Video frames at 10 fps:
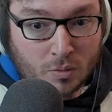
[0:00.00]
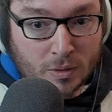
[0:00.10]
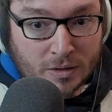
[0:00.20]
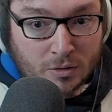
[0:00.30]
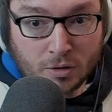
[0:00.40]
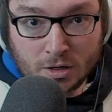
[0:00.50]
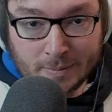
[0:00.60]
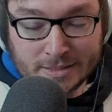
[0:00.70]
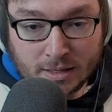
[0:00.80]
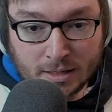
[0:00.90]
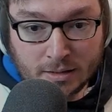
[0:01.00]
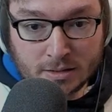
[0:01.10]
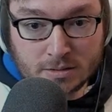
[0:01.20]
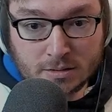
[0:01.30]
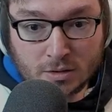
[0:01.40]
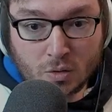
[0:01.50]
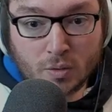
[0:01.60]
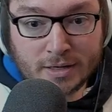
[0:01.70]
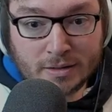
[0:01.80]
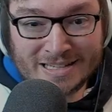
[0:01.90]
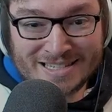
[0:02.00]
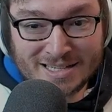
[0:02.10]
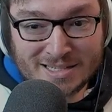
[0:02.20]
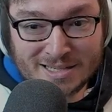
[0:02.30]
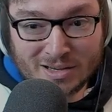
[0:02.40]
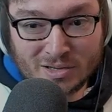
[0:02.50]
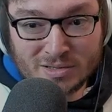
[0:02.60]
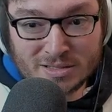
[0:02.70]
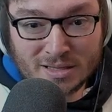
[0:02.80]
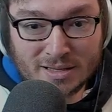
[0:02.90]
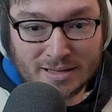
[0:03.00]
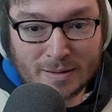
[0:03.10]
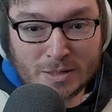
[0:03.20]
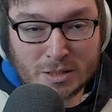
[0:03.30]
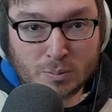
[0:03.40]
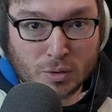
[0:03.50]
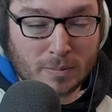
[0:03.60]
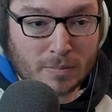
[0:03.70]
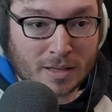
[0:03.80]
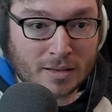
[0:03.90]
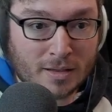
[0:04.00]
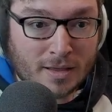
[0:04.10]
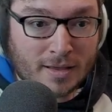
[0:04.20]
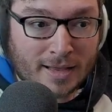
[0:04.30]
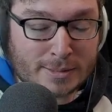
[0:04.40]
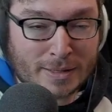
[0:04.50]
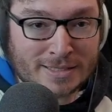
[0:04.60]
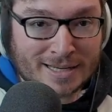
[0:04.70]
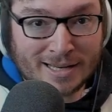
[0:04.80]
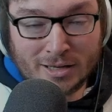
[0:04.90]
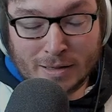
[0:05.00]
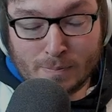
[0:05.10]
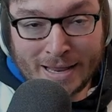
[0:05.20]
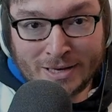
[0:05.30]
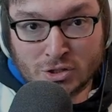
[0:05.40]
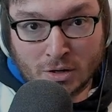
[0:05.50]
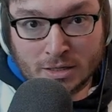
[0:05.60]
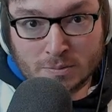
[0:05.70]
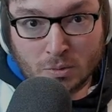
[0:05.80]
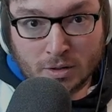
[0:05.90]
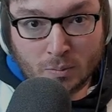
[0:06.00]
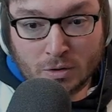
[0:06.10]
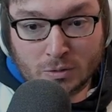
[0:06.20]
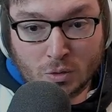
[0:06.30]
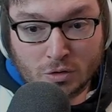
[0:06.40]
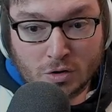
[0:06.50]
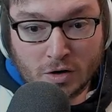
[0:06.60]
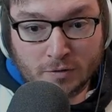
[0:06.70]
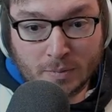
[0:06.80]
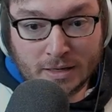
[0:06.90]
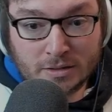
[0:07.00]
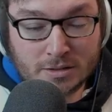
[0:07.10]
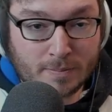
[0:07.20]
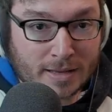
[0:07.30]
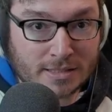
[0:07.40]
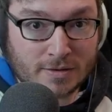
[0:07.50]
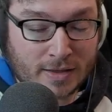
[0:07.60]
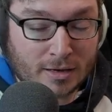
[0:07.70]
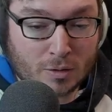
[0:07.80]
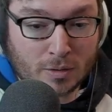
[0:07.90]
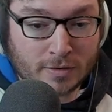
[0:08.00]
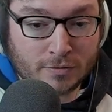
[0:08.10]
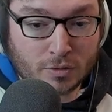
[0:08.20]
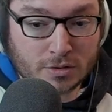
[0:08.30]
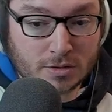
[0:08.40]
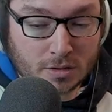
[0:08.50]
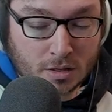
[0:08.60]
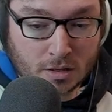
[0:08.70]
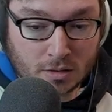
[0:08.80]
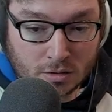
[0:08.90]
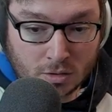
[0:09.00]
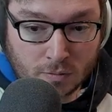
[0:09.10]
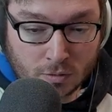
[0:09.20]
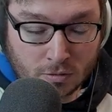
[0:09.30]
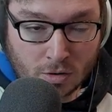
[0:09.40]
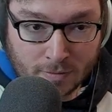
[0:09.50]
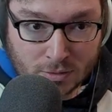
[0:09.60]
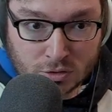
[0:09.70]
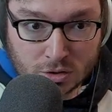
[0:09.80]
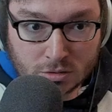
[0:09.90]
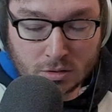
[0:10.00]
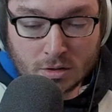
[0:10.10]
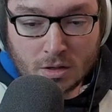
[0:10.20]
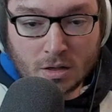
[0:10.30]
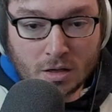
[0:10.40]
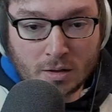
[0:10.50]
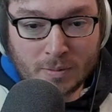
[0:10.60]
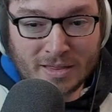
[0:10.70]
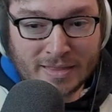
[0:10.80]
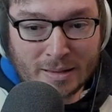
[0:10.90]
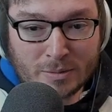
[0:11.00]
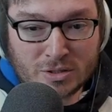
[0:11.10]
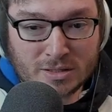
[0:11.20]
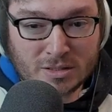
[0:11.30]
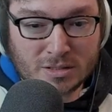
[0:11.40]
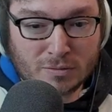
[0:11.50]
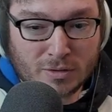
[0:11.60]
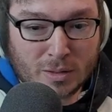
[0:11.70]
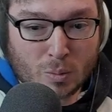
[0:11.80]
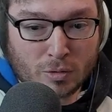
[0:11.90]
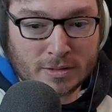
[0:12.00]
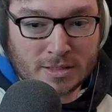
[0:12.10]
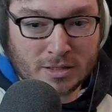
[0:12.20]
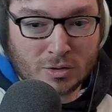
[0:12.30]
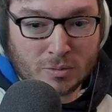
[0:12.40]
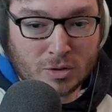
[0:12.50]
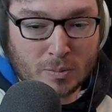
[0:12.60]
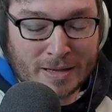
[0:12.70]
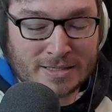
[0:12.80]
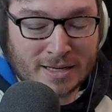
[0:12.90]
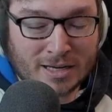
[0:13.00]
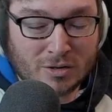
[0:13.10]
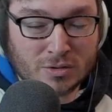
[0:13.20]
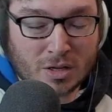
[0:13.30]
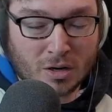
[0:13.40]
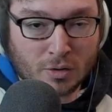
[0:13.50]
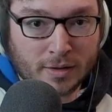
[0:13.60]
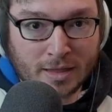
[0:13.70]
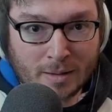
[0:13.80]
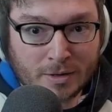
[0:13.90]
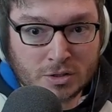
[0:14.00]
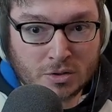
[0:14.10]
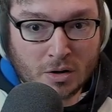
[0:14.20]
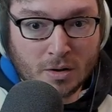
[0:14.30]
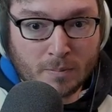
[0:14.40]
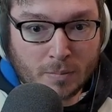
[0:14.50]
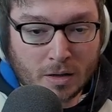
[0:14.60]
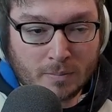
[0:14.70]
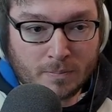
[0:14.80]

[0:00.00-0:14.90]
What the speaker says: we're not going to be taking this. The cooldown is 60 seconds. The damage is pretty meh. It's basically like a mage ice block in World of Warcraft, but it does a massive AOE frost nova around you. But the damage, it doesn't really warrant it. You basically lose a lot of damage by